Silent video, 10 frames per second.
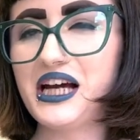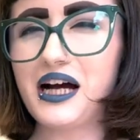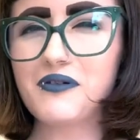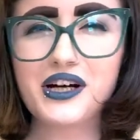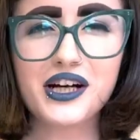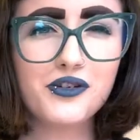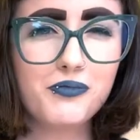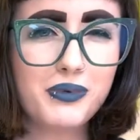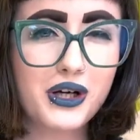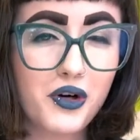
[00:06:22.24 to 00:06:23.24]
I've kind
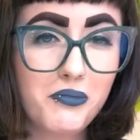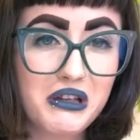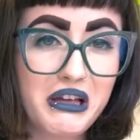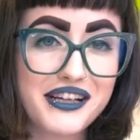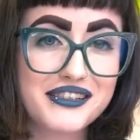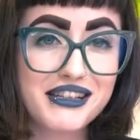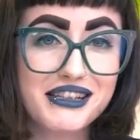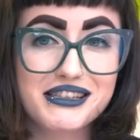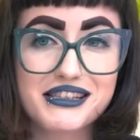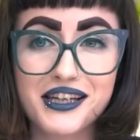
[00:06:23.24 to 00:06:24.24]
of become less
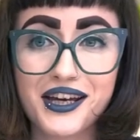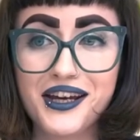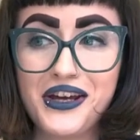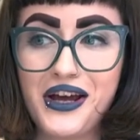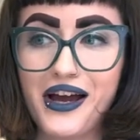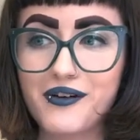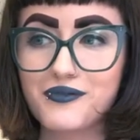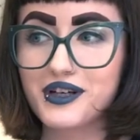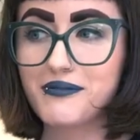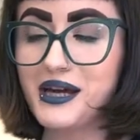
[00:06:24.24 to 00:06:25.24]
into
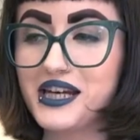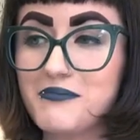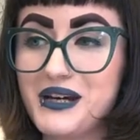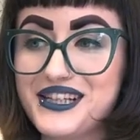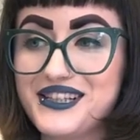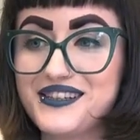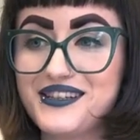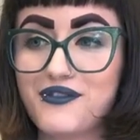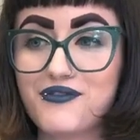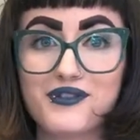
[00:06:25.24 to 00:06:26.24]
having many, many
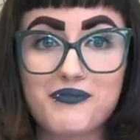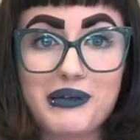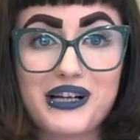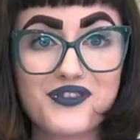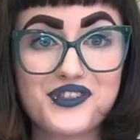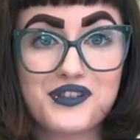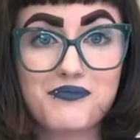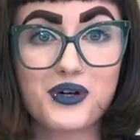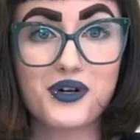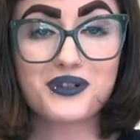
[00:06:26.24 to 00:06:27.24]
different plants and
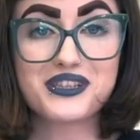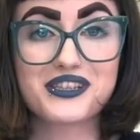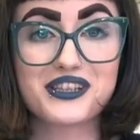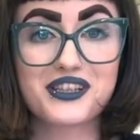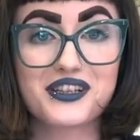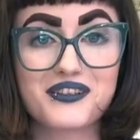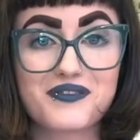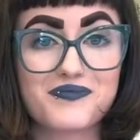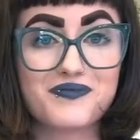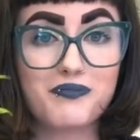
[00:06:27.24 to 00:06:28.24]
more into
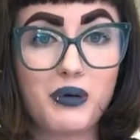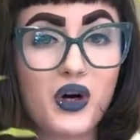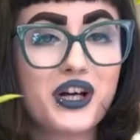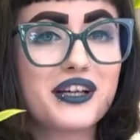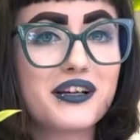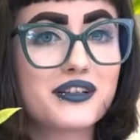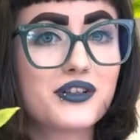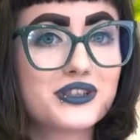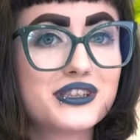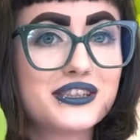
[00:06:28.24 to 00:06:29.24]
potting
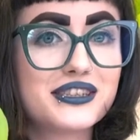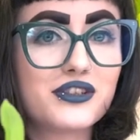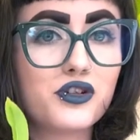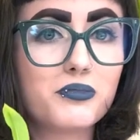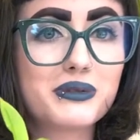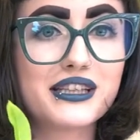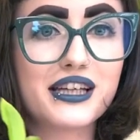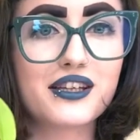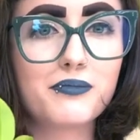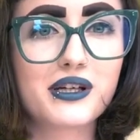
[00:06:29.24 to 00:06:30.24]
cuttings up
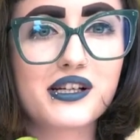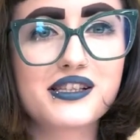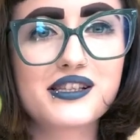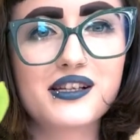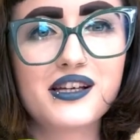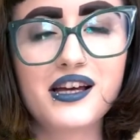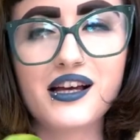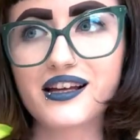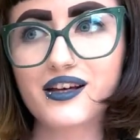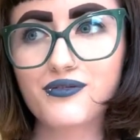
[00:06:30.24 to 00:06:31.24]
together because
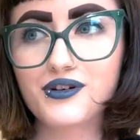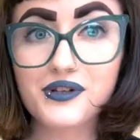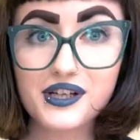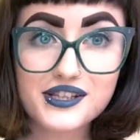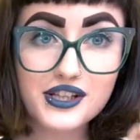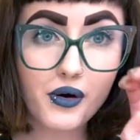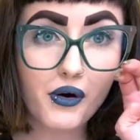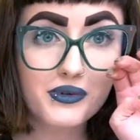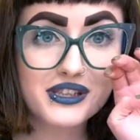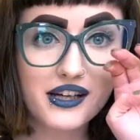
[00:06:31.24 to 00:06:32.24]
like a few years ago
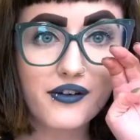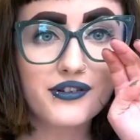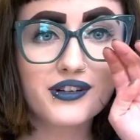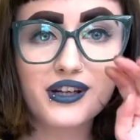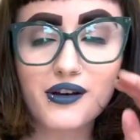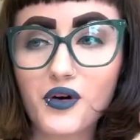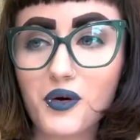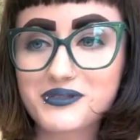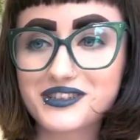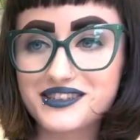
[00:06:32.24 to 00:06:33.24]
I would definitely have
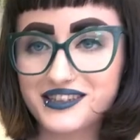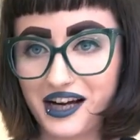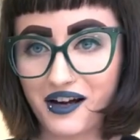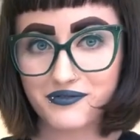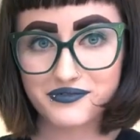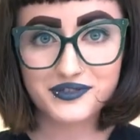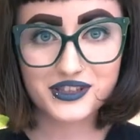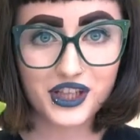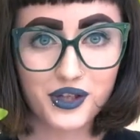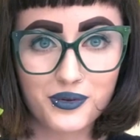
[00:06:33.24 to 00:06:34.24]
opted to have
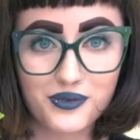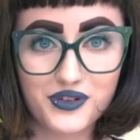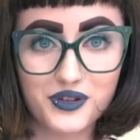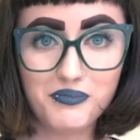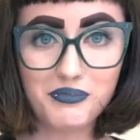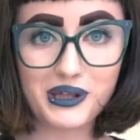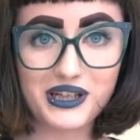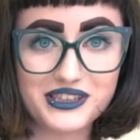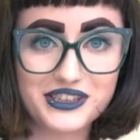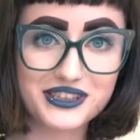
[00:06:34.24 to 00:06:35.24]
two of them, but
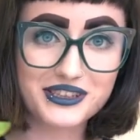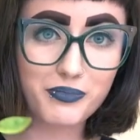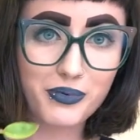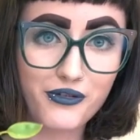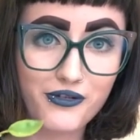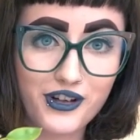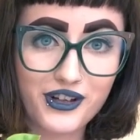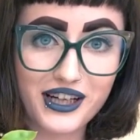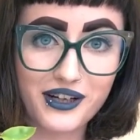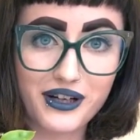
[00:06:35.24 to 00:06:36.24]
I just prefer
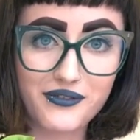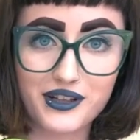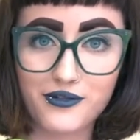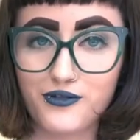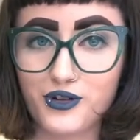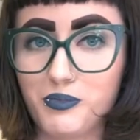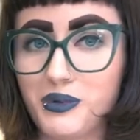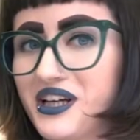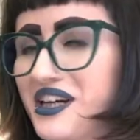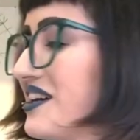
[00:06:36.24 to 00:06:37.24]
now having a fuller
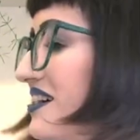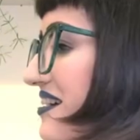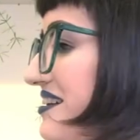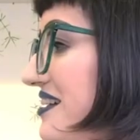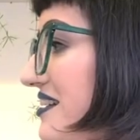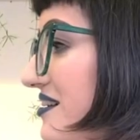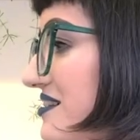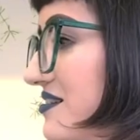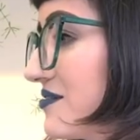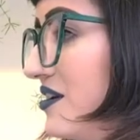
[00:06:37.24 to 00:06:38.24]
plant. And I think
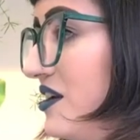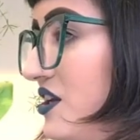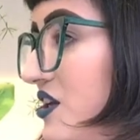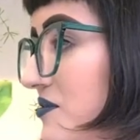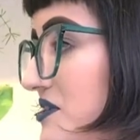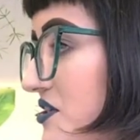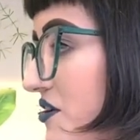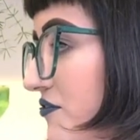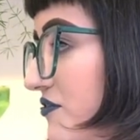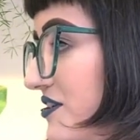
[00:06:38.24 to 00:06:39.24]
there's a no, it's
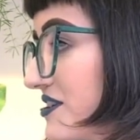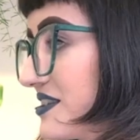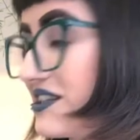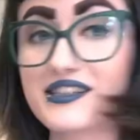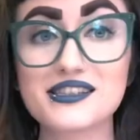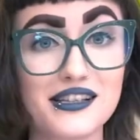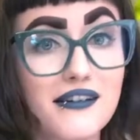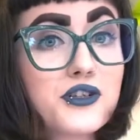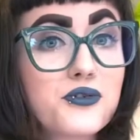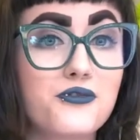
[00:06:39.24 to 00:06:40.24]
not a fungus gnat, there's an
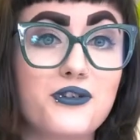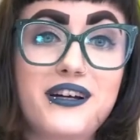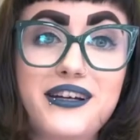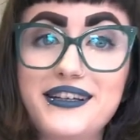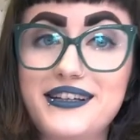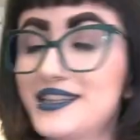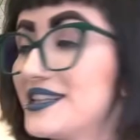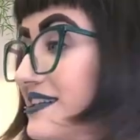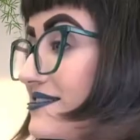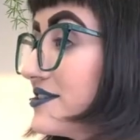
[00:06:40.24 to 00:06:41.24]
actual fly in here.
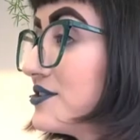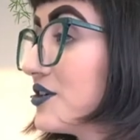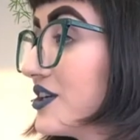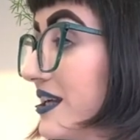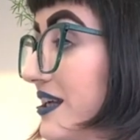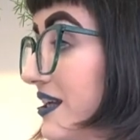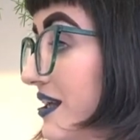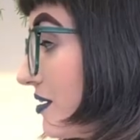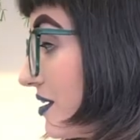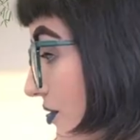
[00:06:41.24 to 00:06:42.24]
That's annoying.
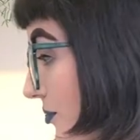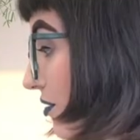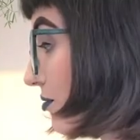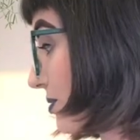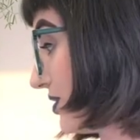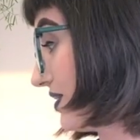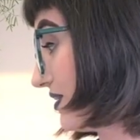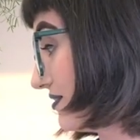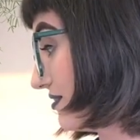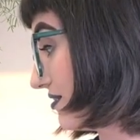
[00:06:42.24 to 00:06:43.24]
Go out,
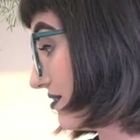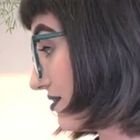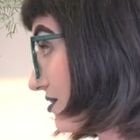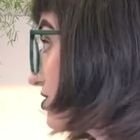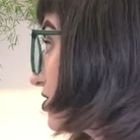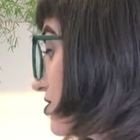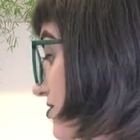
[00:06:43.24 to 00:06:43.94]
please. The door's